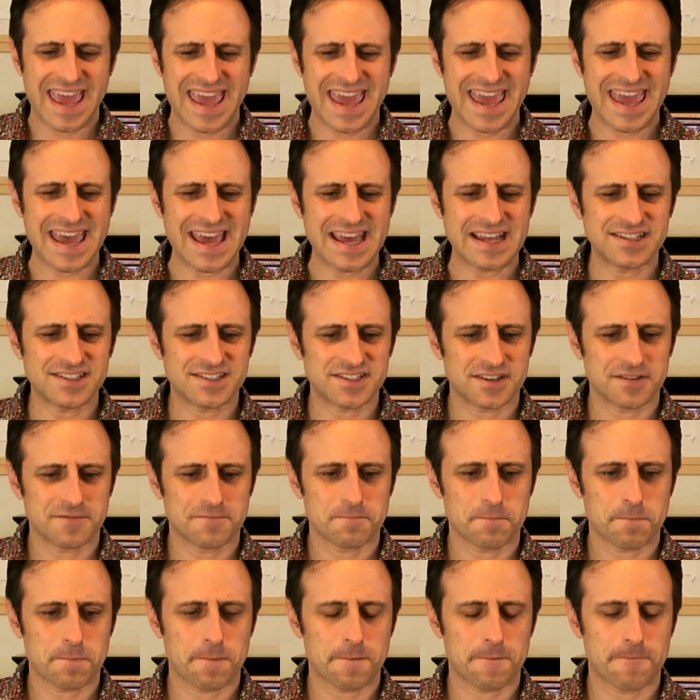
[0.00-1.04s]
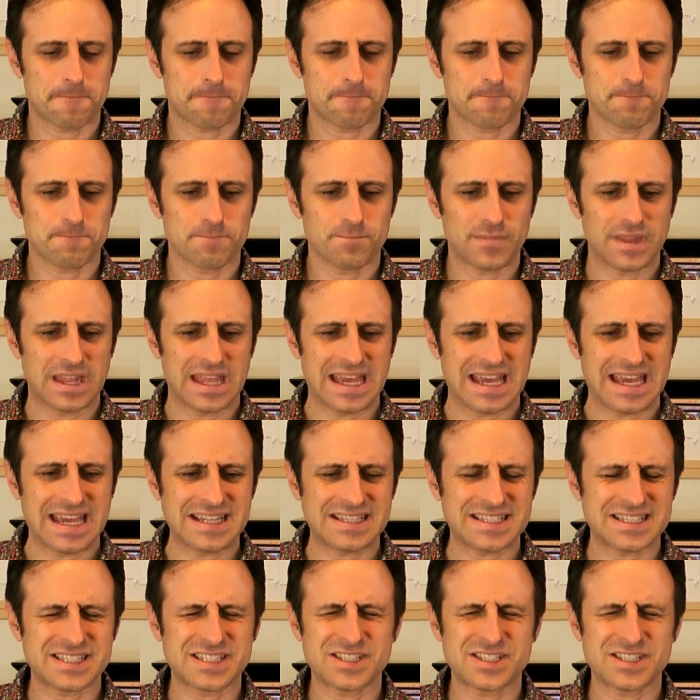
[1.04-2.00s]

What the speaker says: And it's